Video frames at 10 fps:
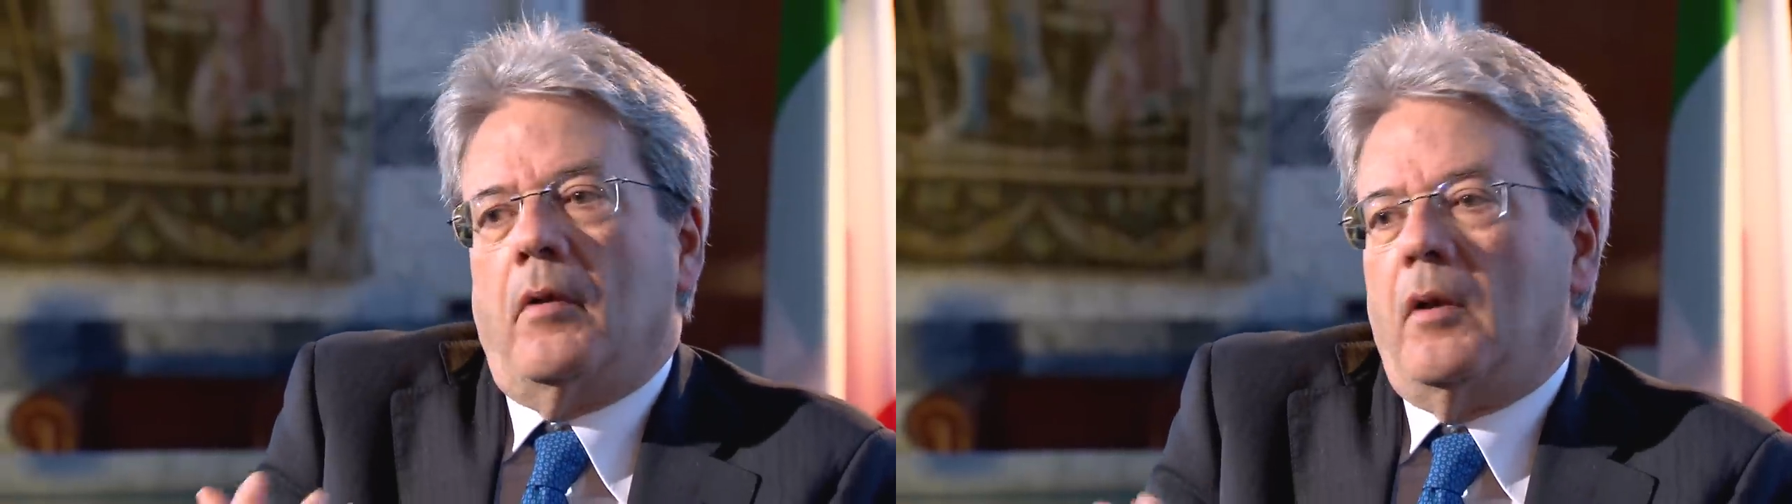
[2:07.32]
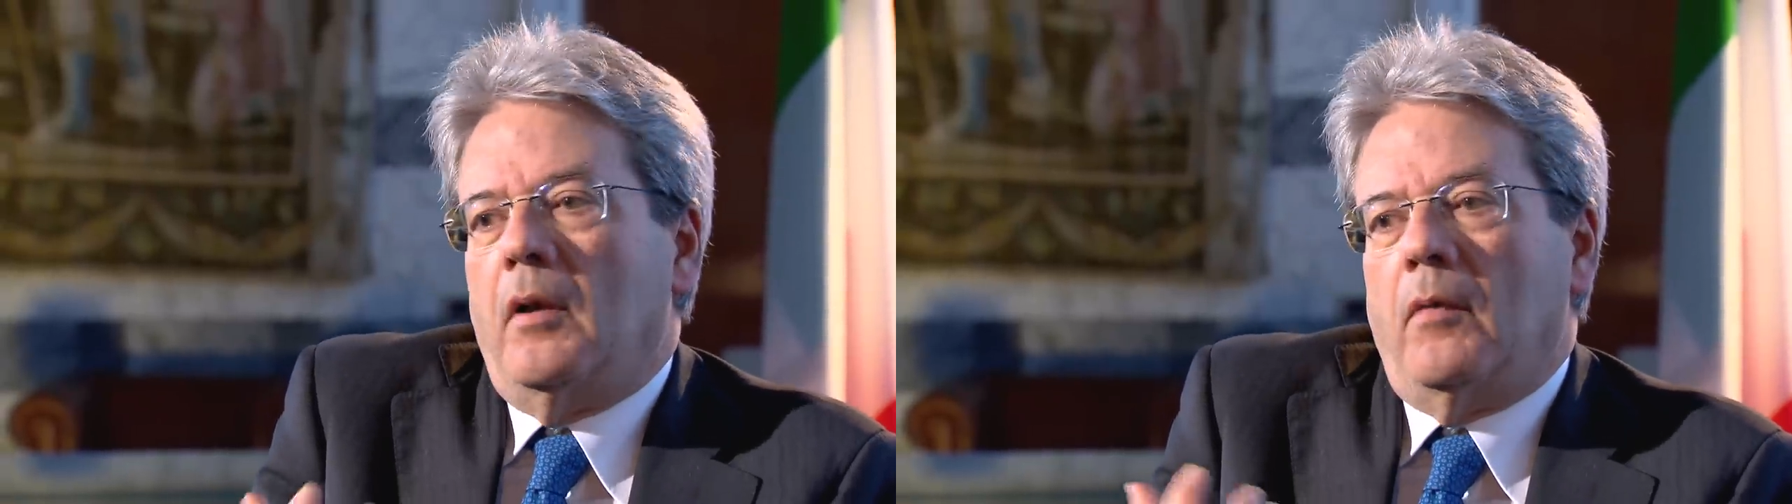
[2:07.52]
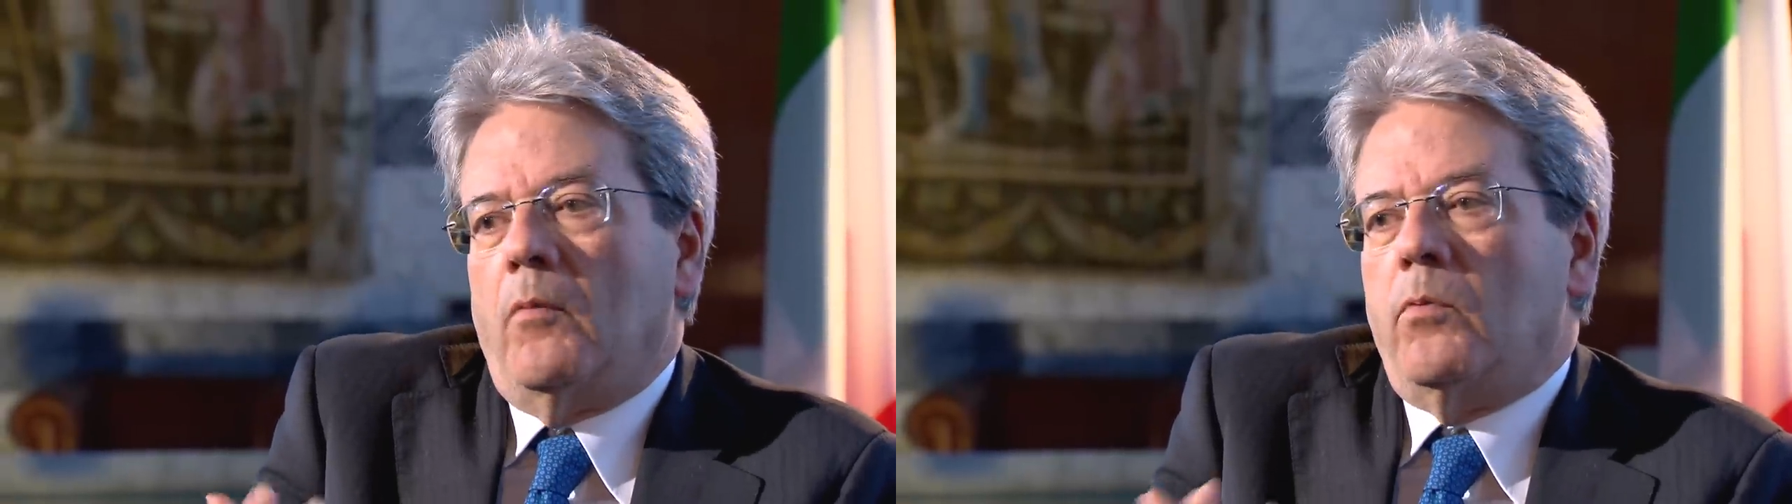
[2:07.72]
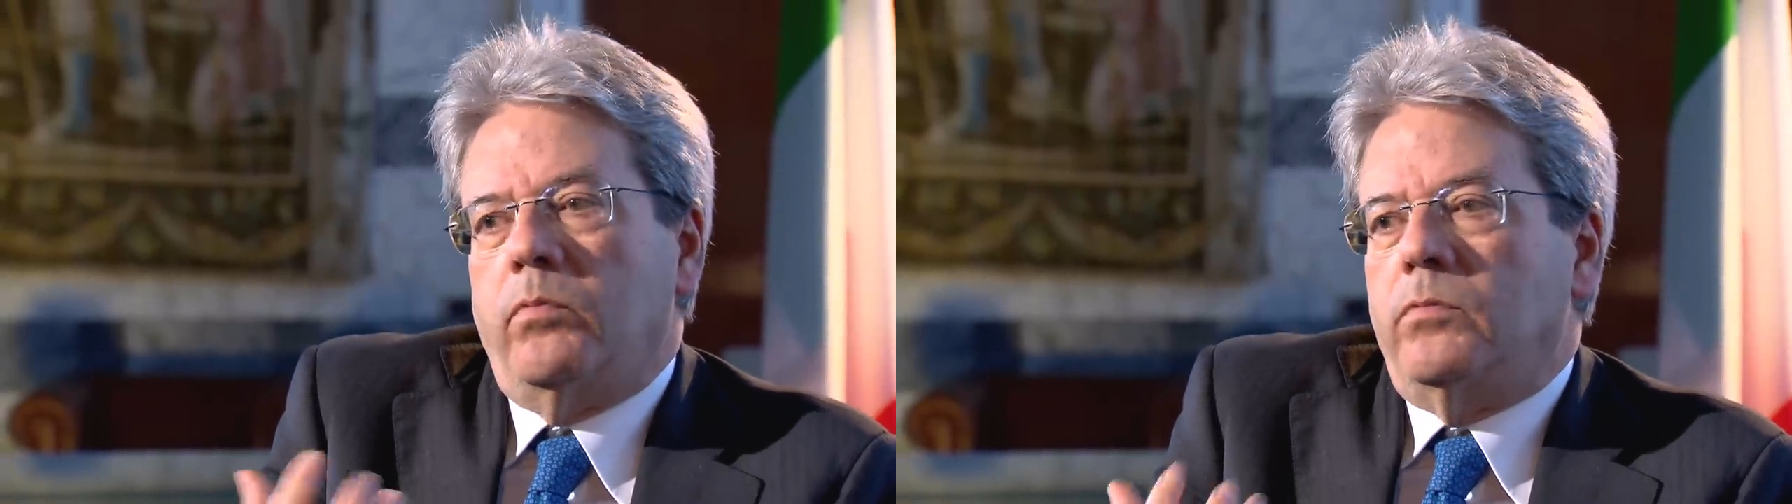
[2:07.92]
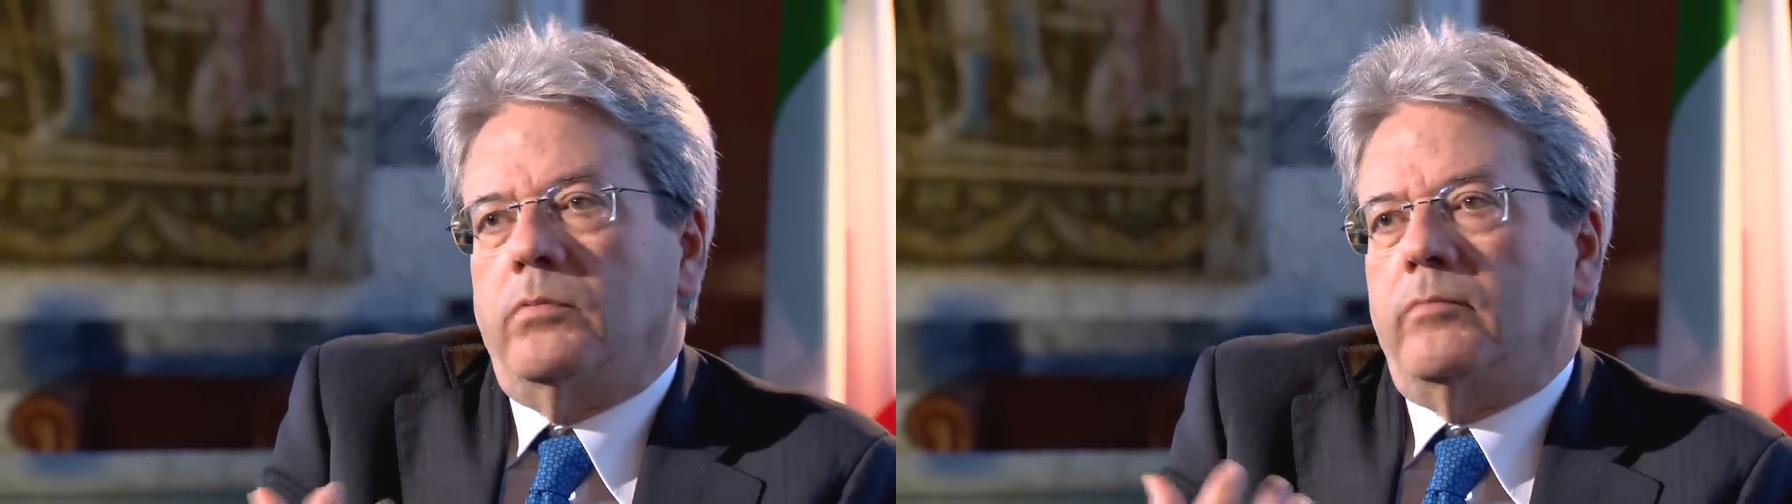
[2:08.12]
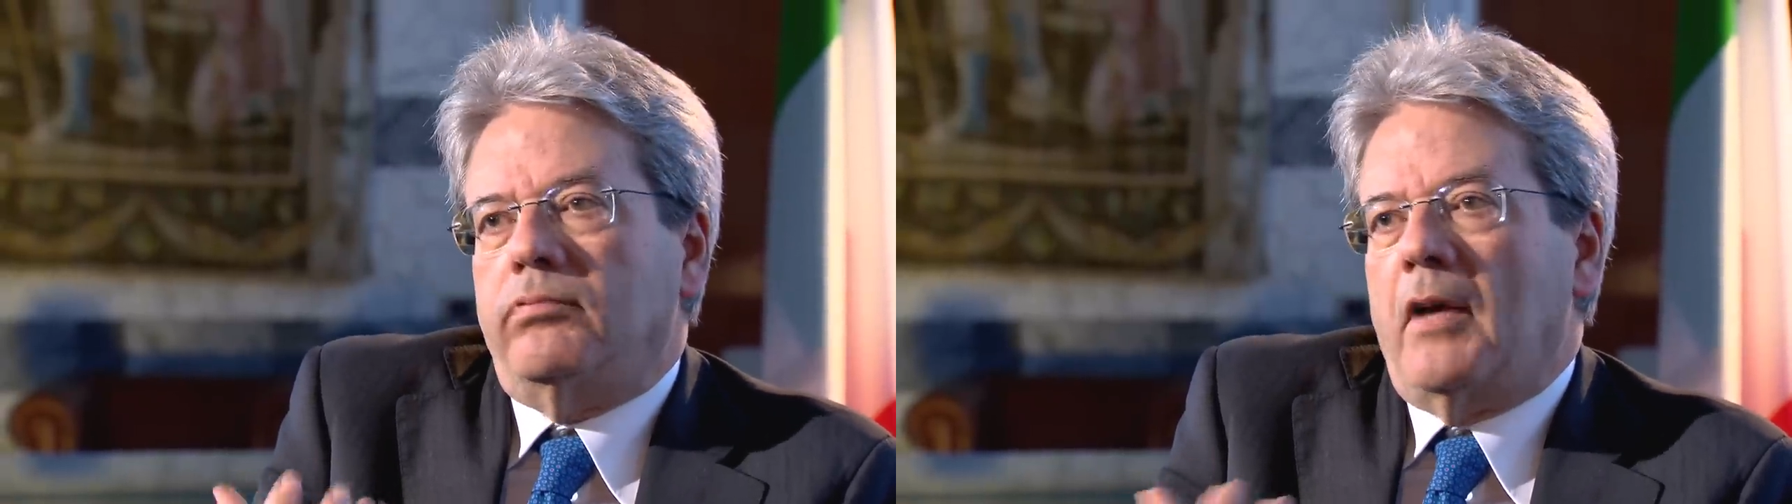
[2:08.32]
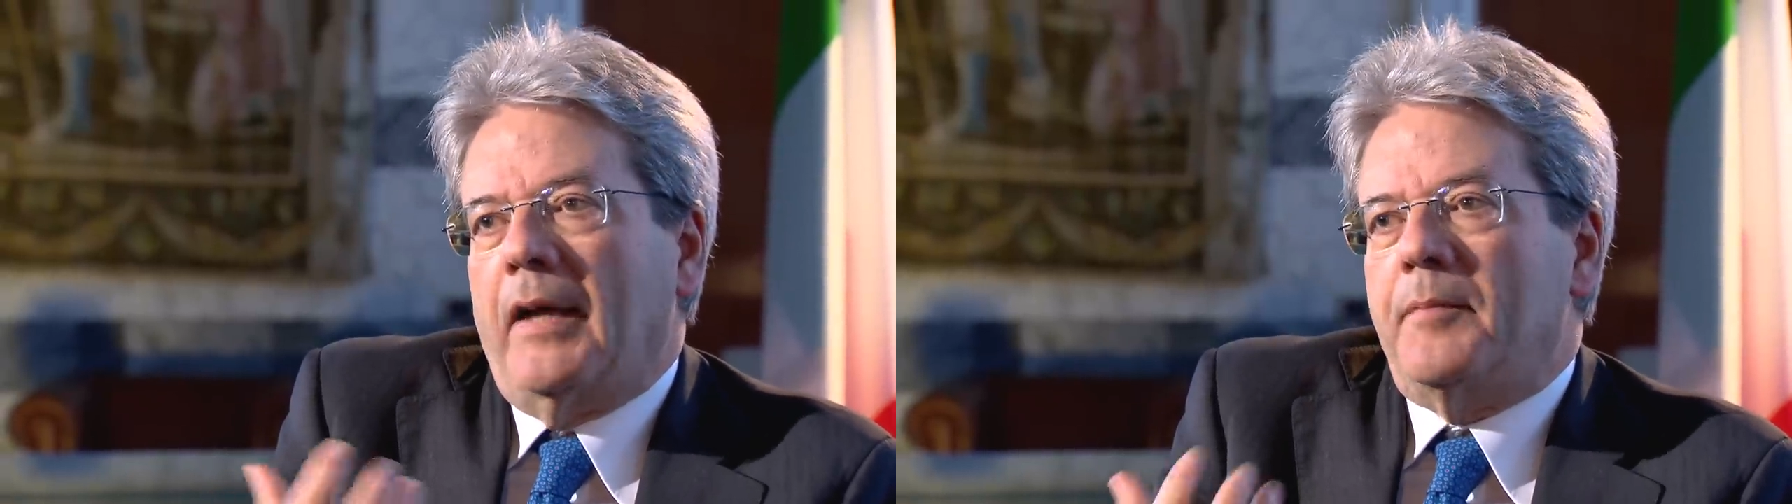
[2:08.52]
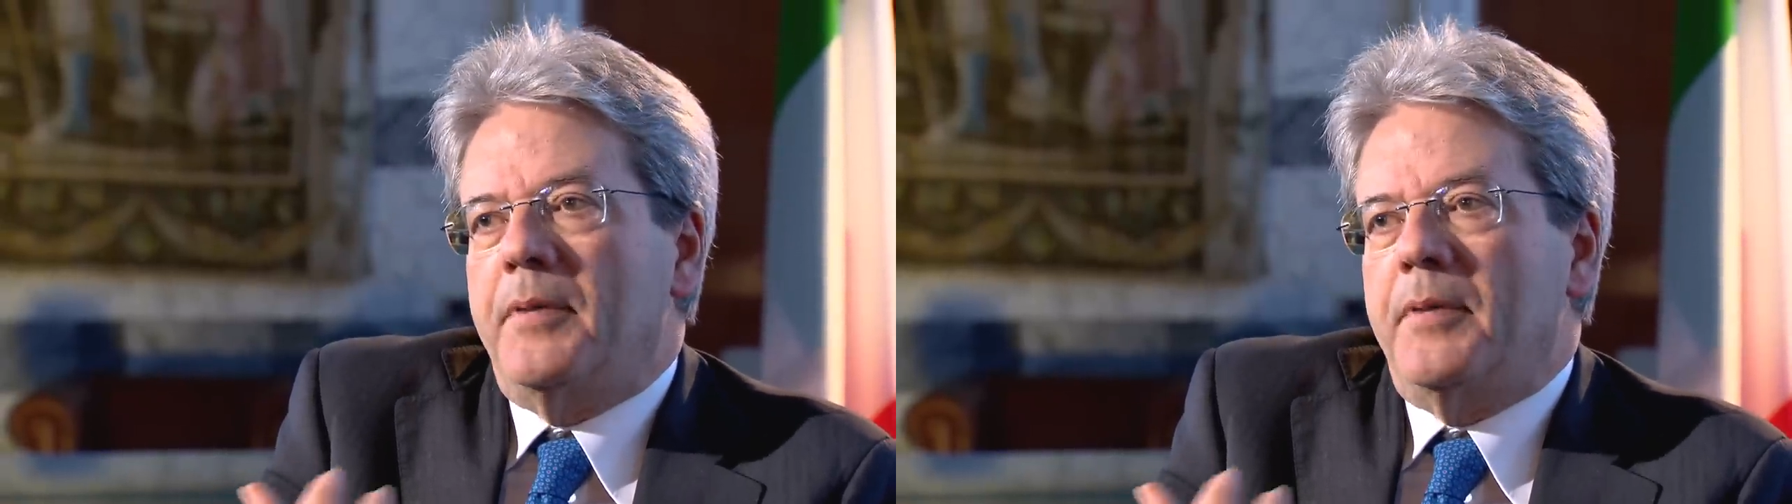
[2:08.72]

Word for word: uh, had